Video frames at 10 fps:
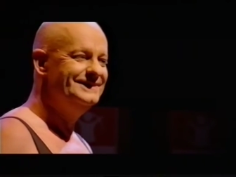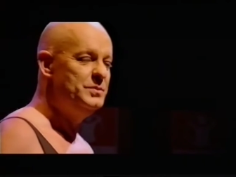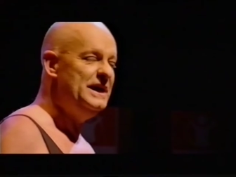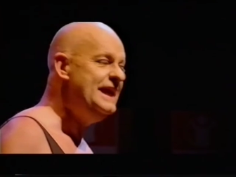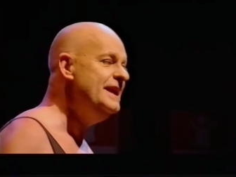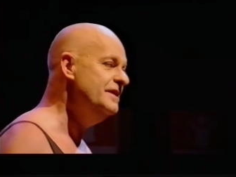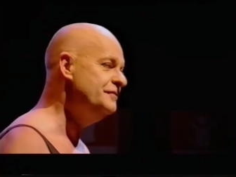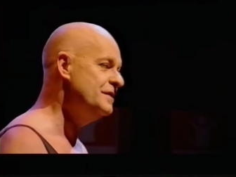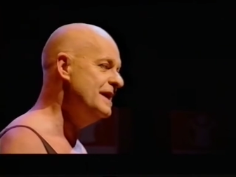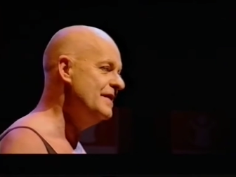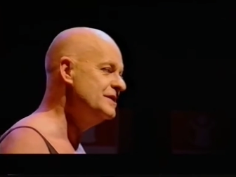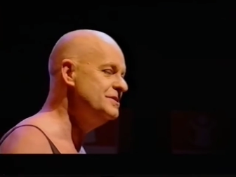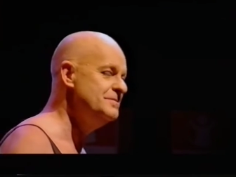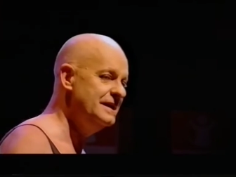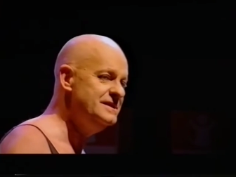Well, he lived for another
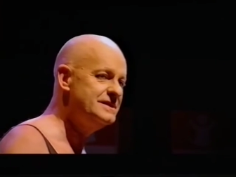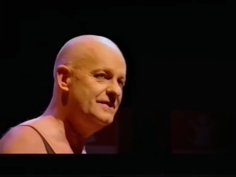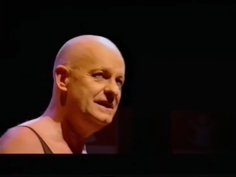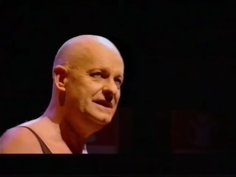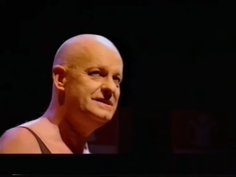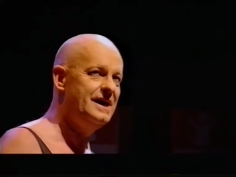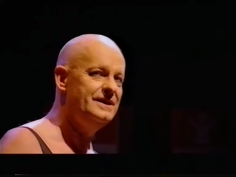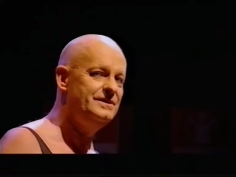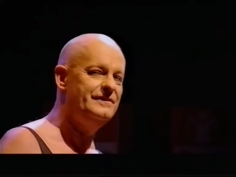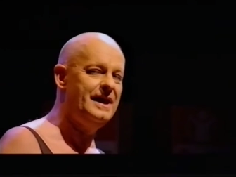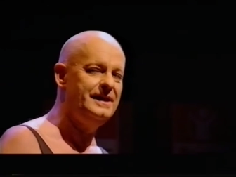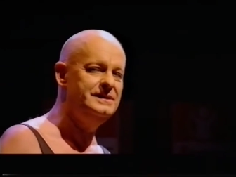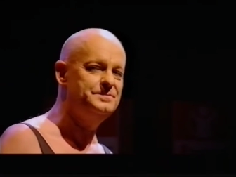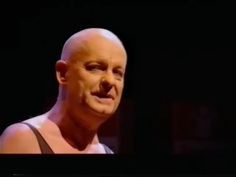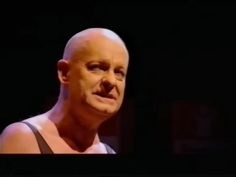2 months, and then he died of
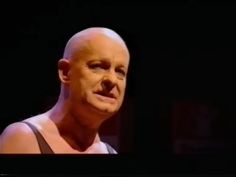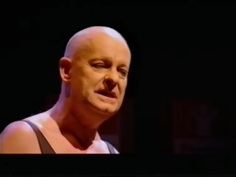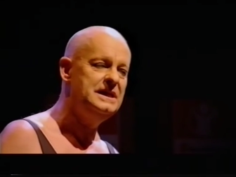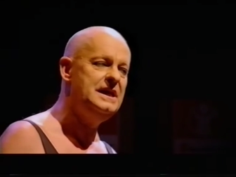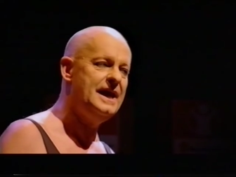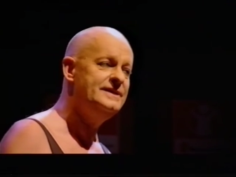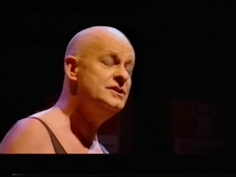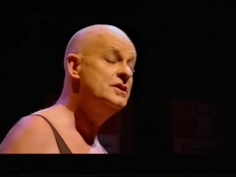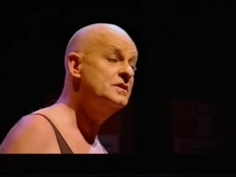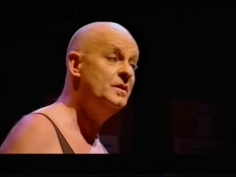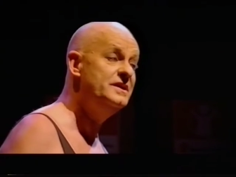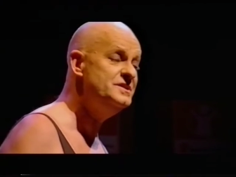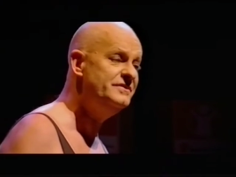AIDS, but he had quality